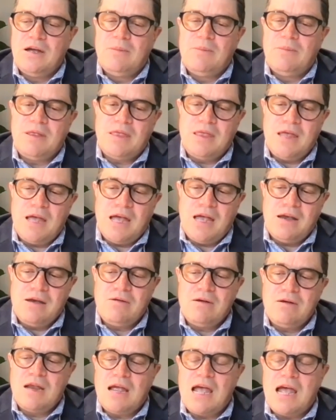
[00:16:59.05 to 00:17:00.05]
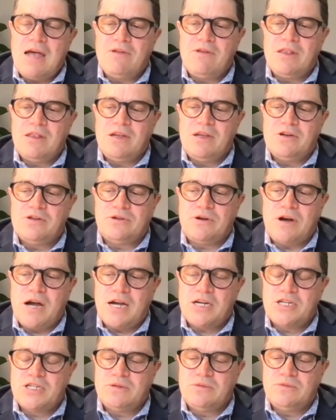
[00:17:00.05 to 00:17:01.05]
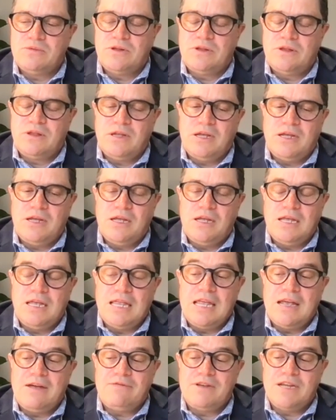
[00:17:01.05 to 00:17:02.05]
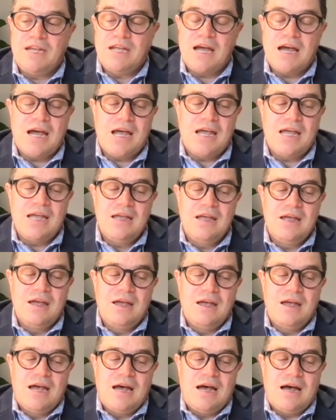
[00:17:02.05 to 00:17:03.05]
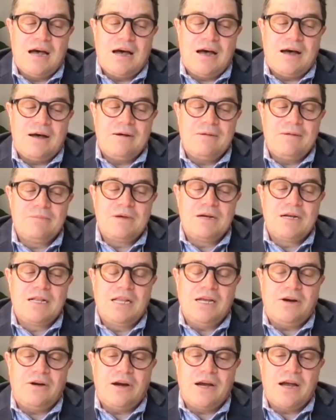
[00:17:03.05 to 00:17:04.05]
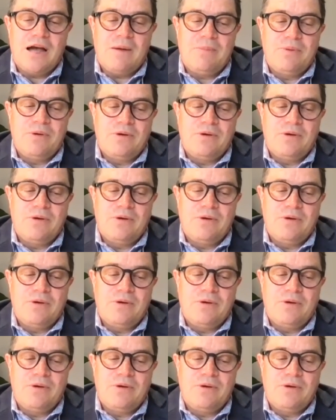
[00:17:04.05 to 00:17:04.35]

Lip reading: but then having the interaction with the FDA, clearing up